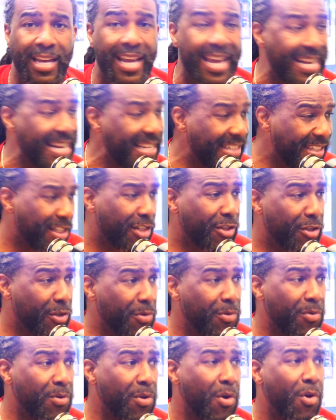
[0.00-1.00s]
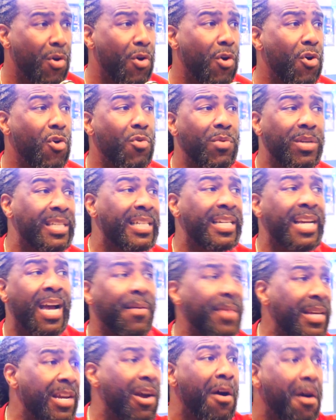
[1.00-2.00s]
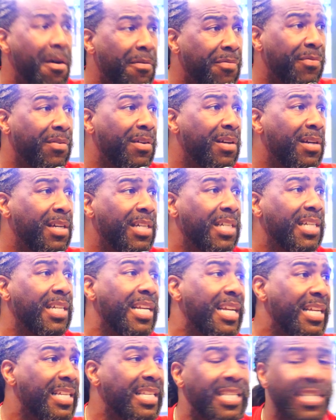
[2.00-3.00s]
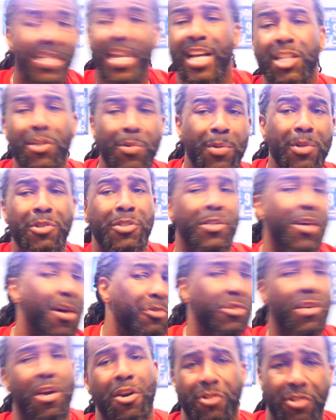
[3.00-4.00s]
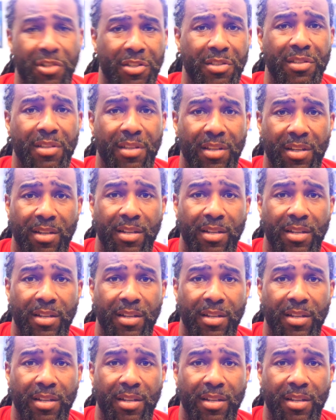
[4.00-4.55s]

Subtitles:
And this is a dude who was coming off sexual assault charges.